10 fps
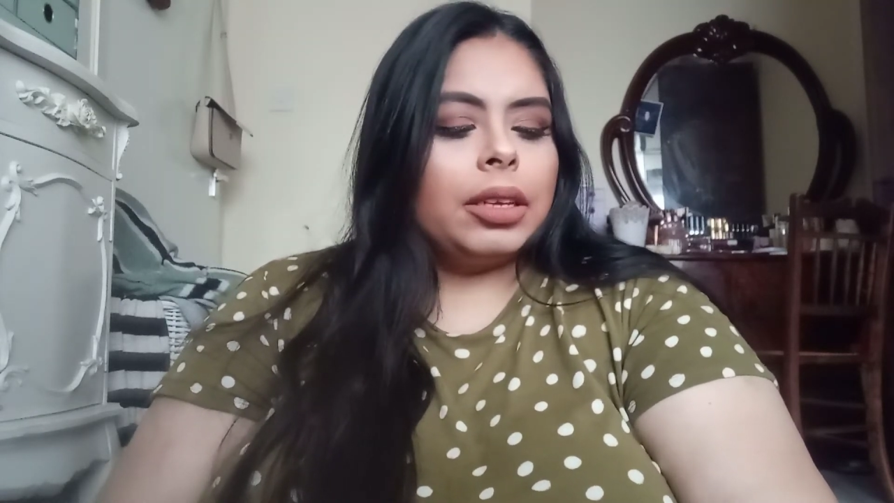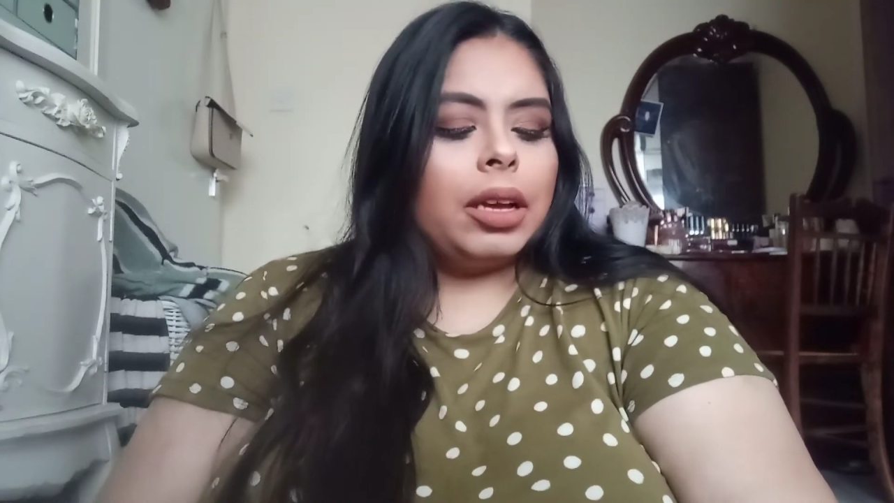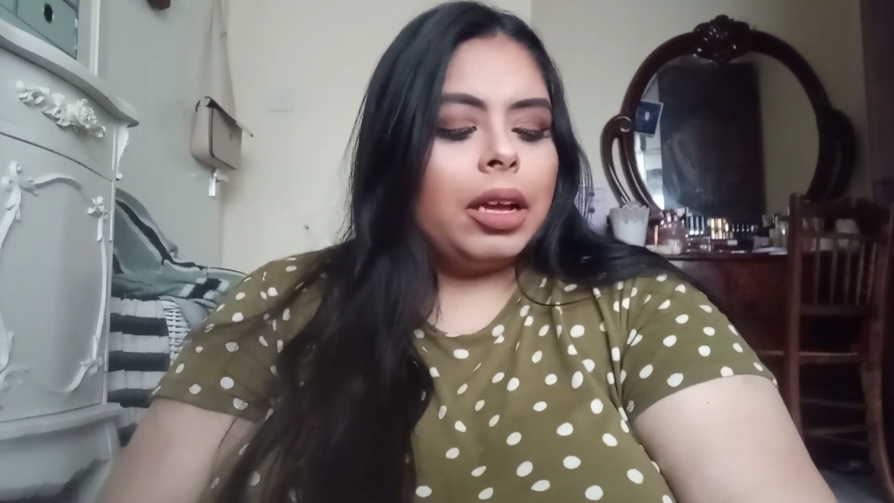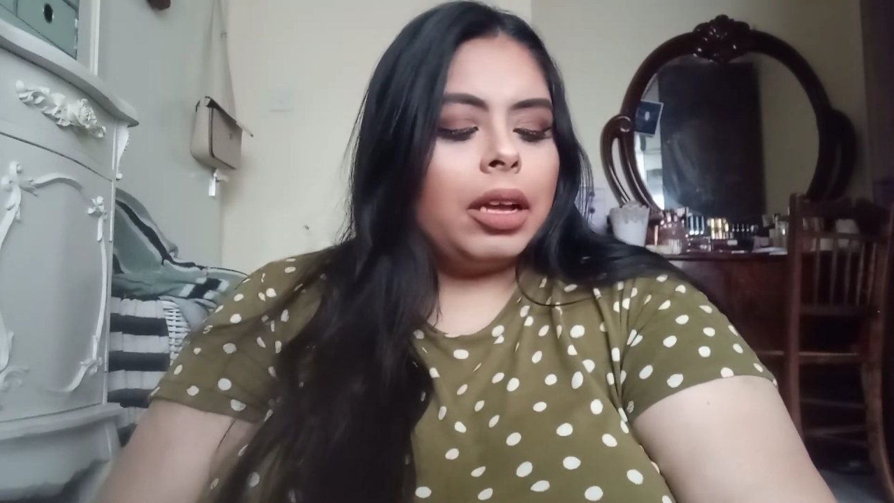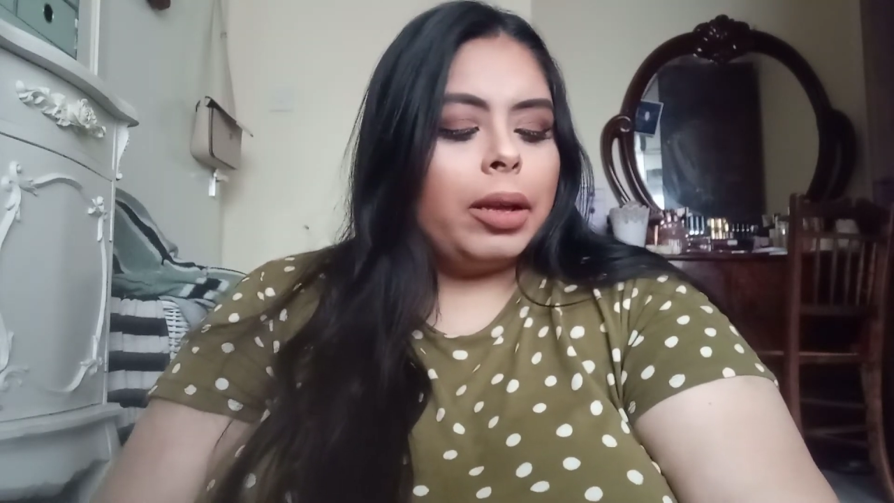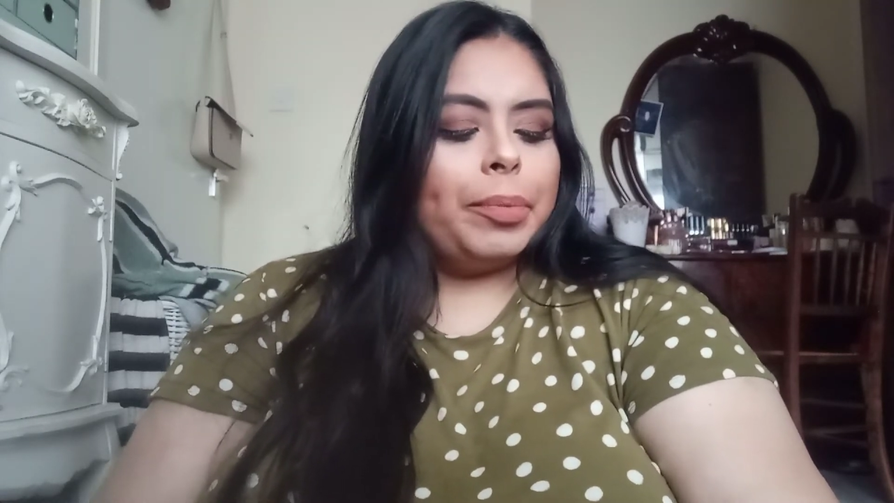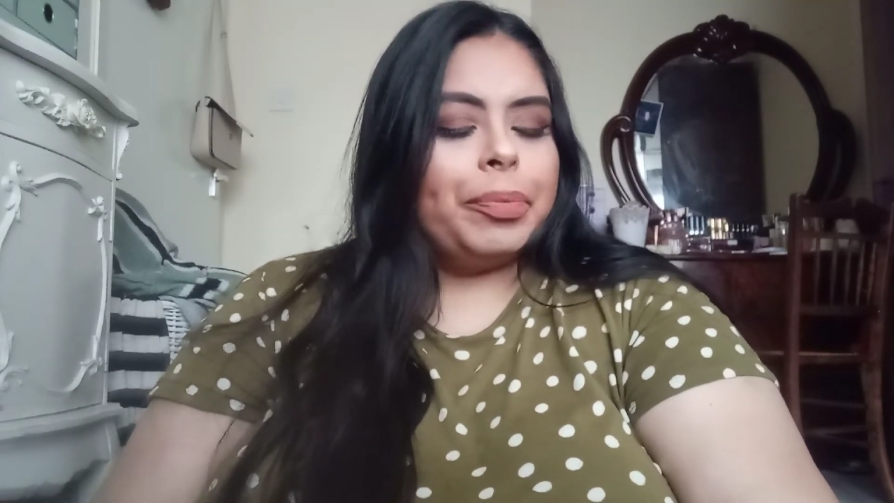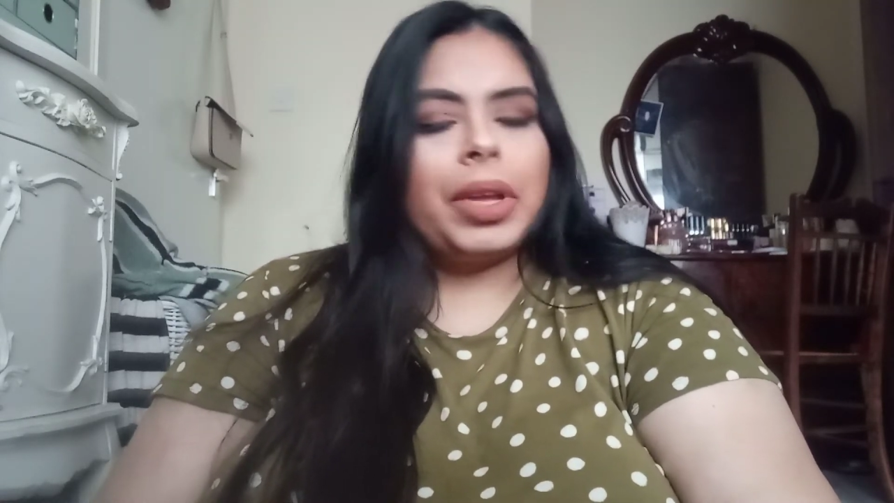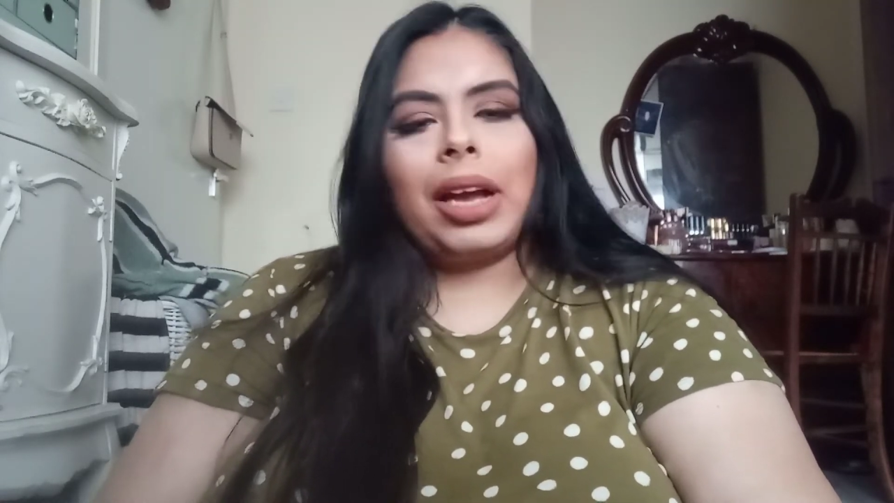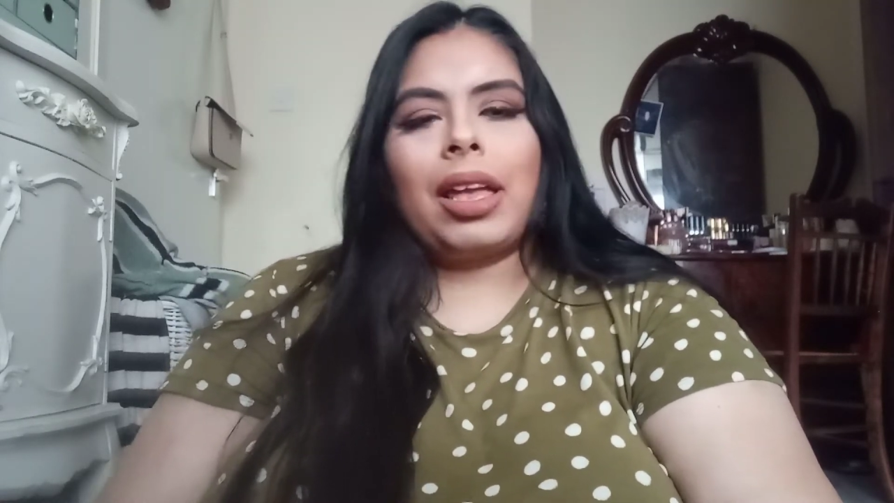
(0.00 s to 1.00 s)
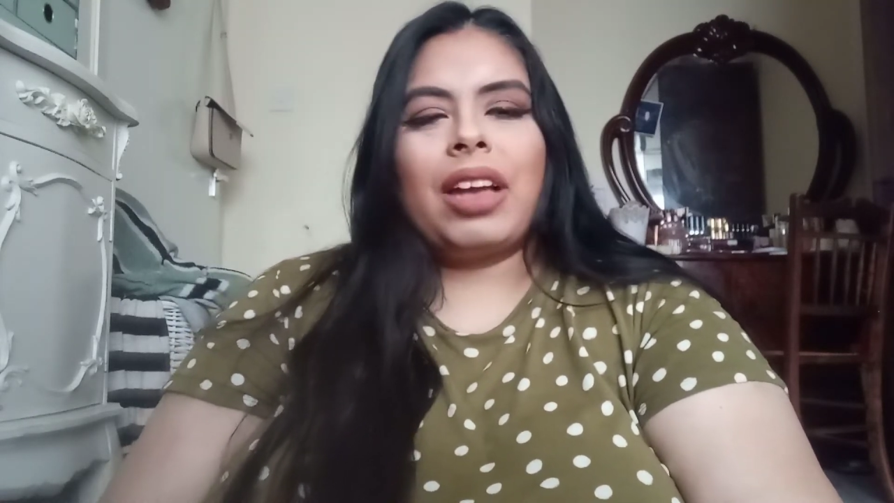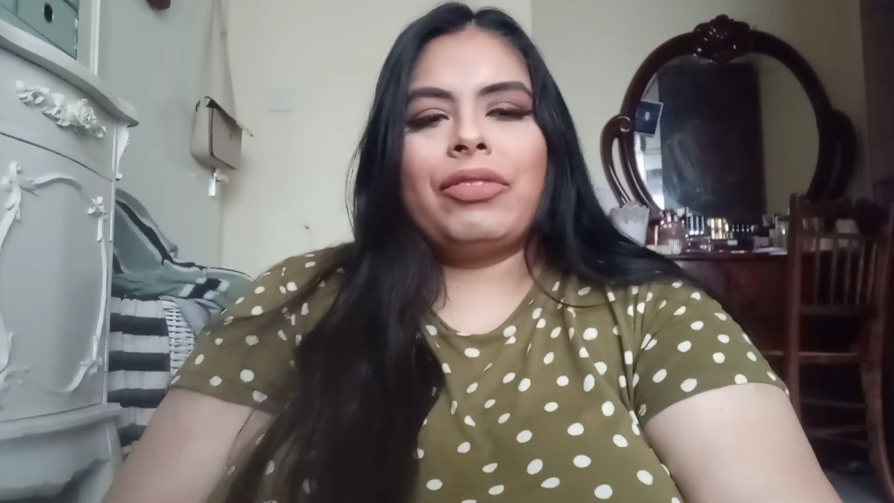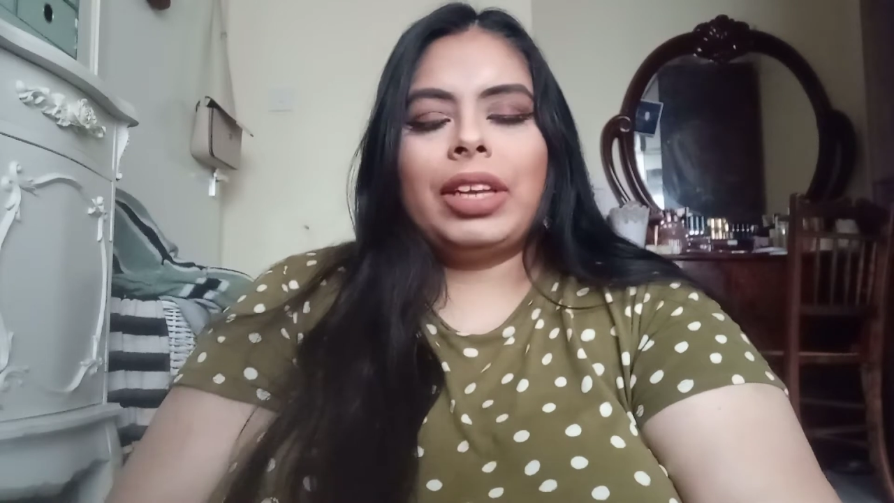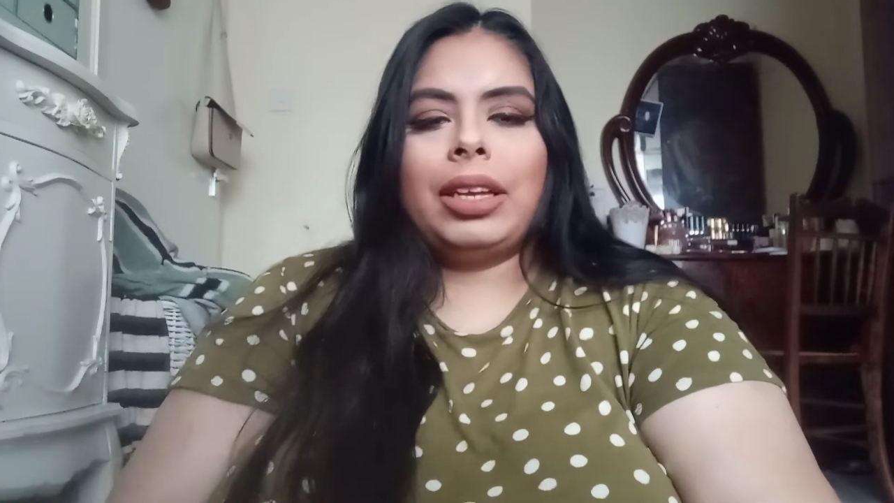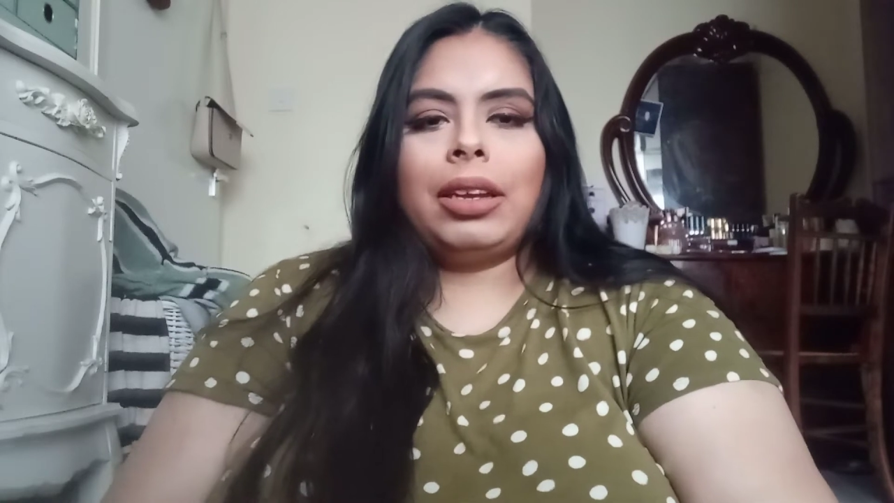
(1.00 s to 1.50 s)
I have
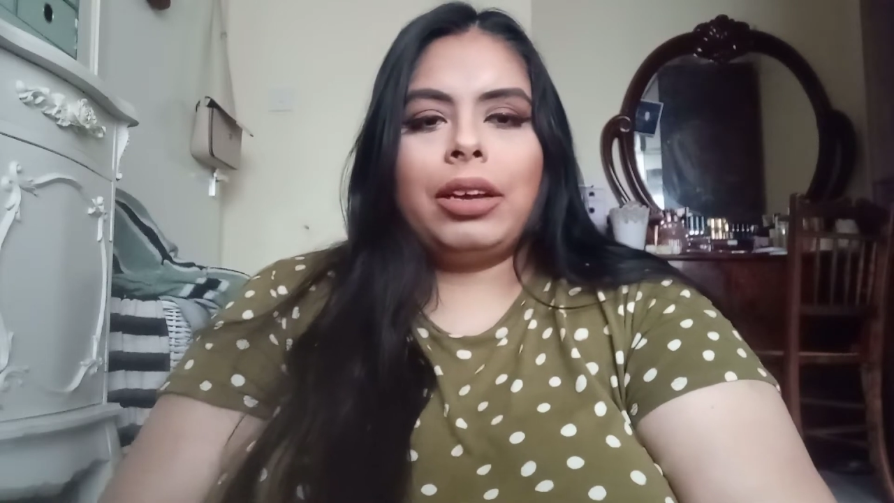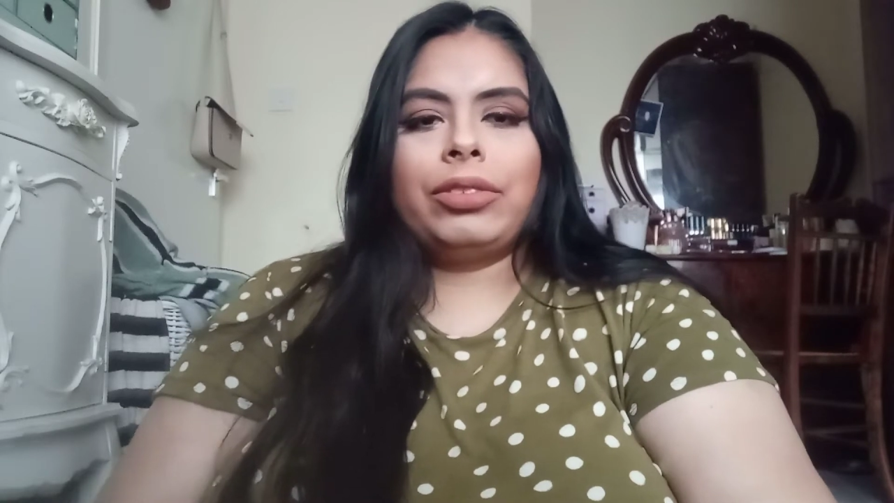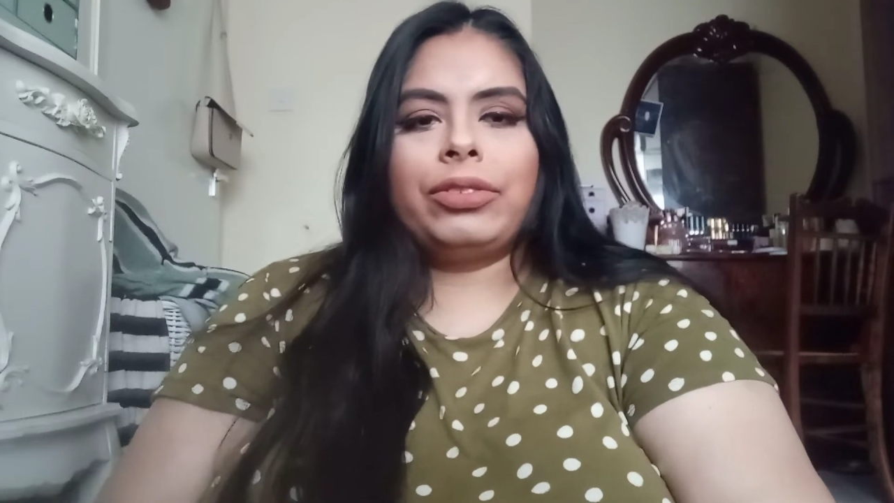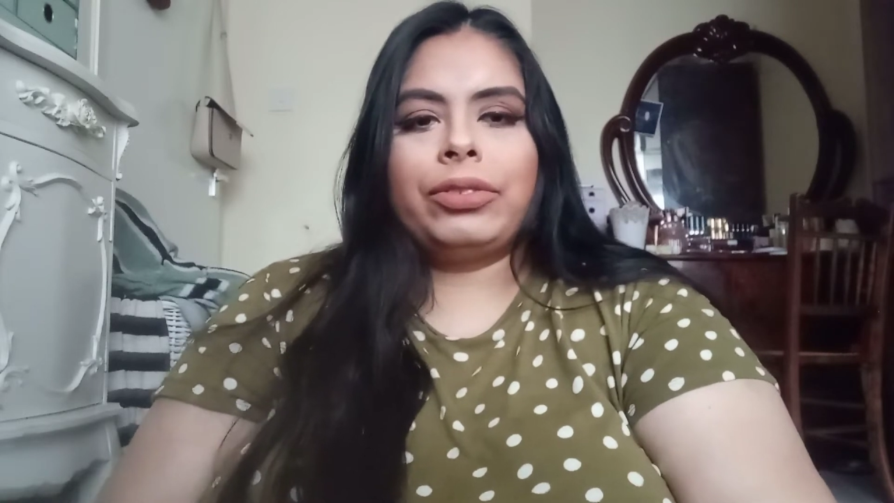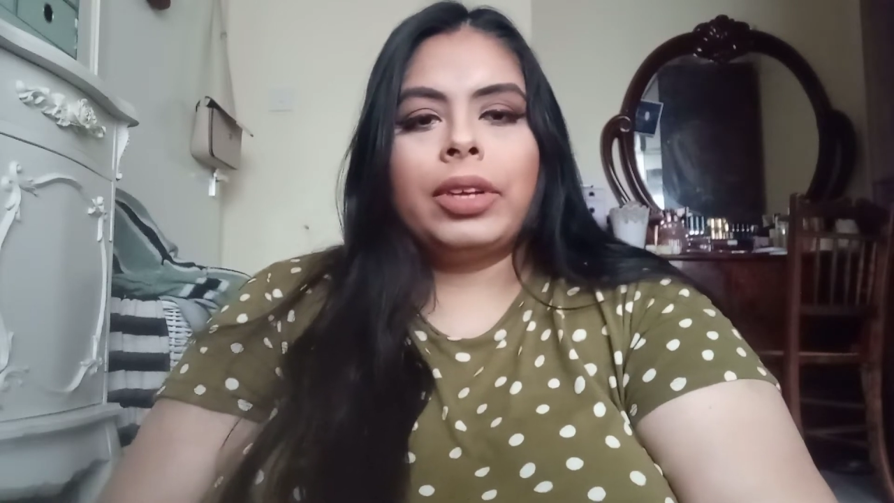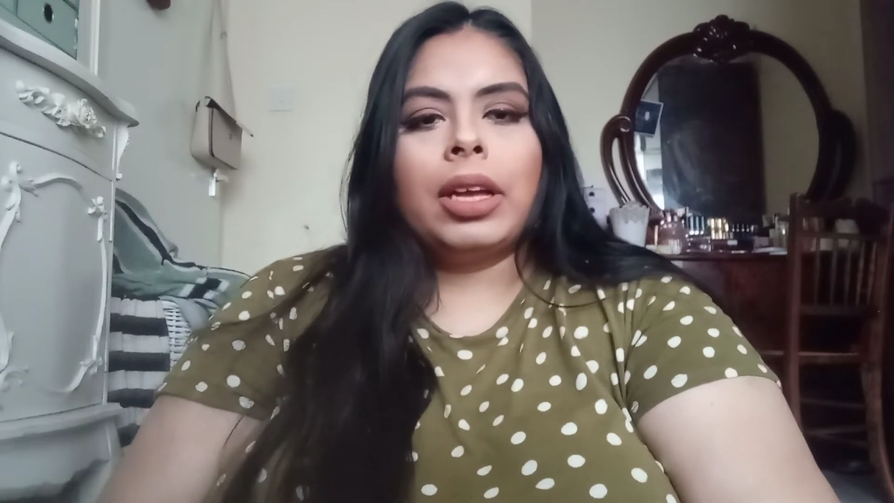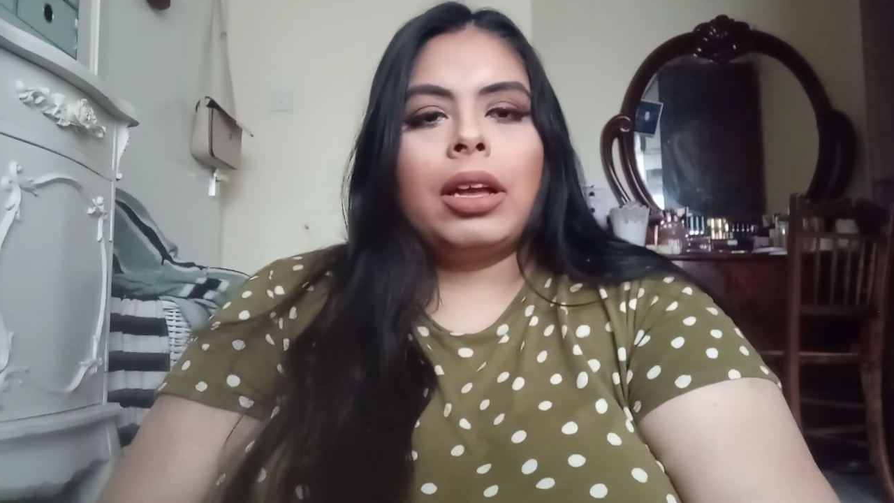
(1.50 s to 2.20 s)
enough